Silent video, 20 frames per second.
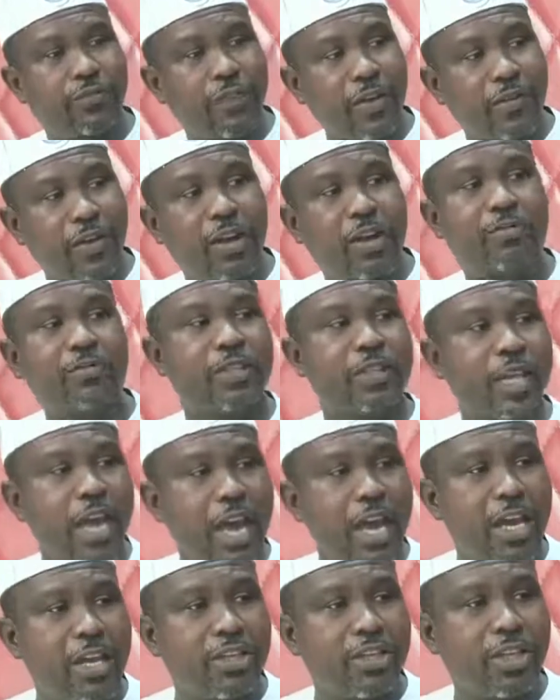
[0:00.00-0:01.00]
of his age,
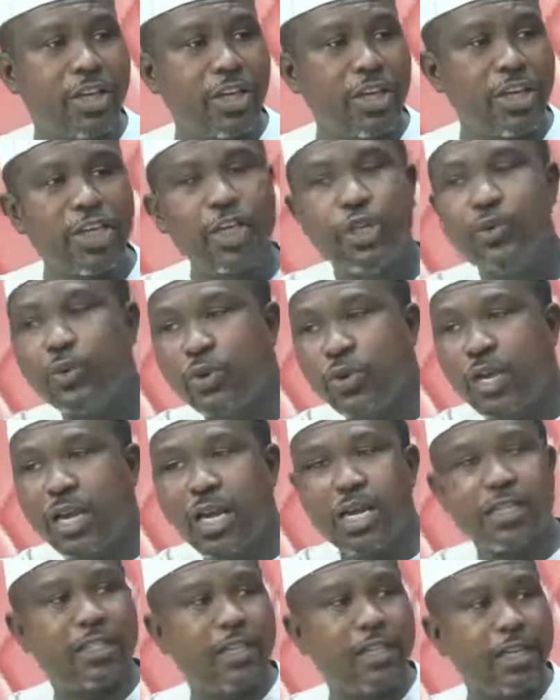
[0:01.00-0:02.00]
you would know that
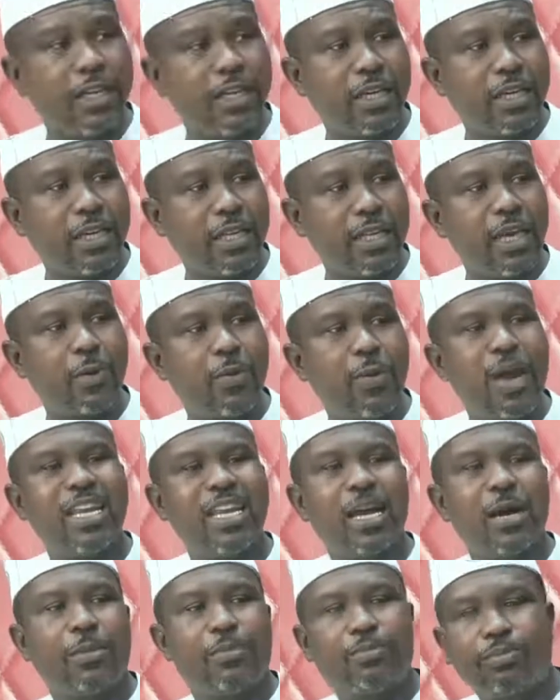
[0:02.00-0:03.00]
they were in their
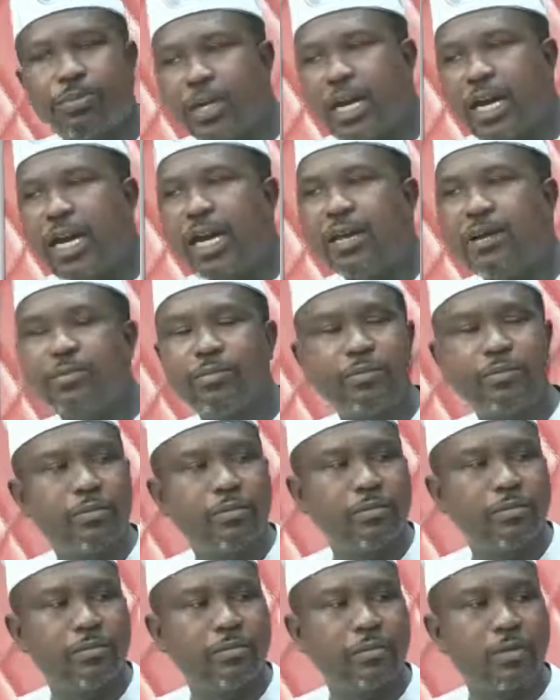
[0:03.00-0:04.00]
prime
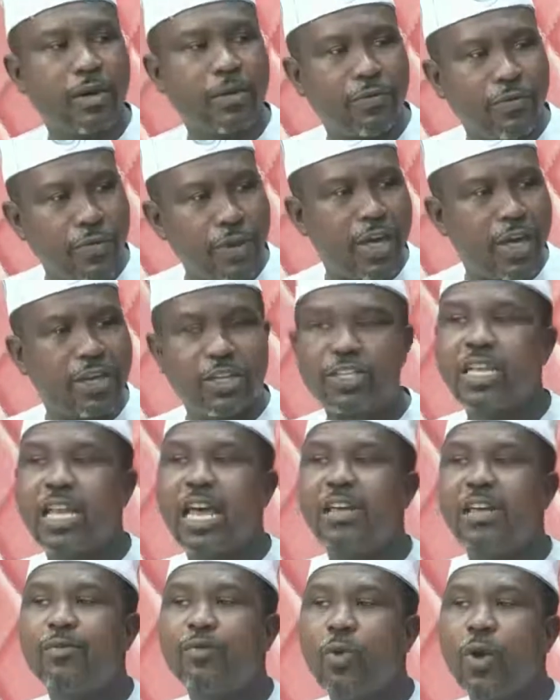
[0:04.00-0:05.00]
of ages then when